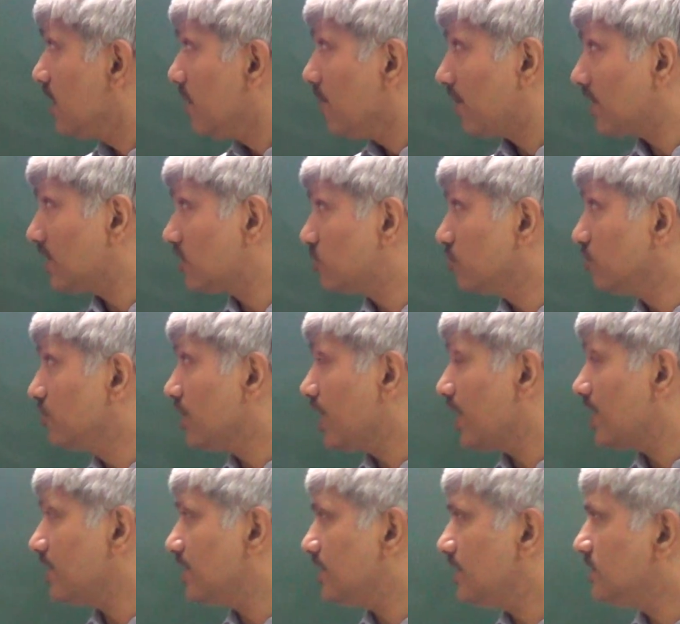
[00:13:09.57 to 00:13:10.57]
But
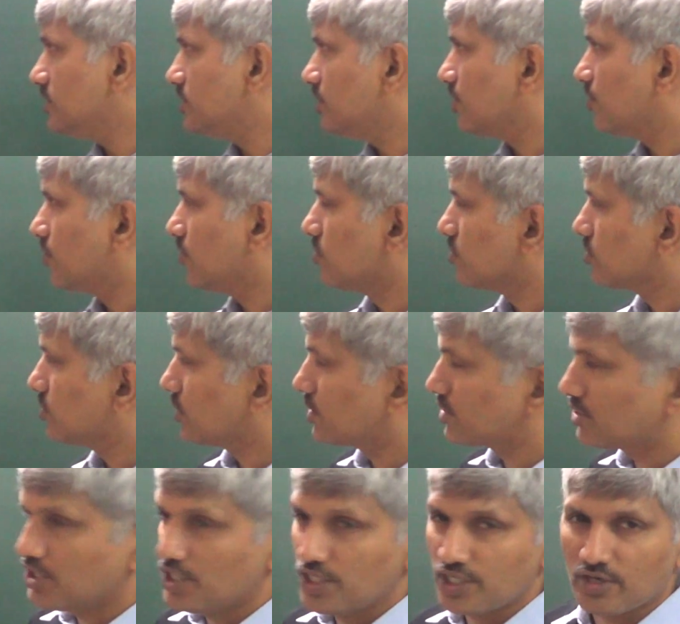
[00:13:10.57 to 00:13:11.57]
2AE is equal to
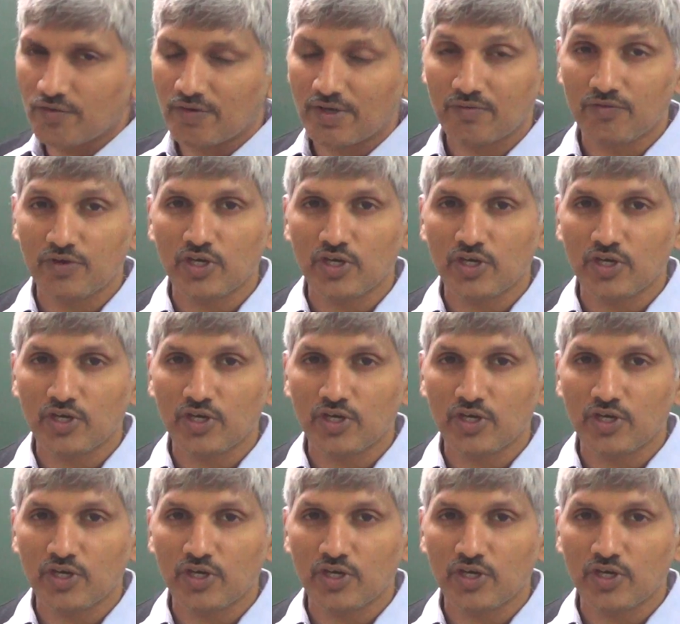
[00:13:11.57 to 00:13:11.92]
16 given.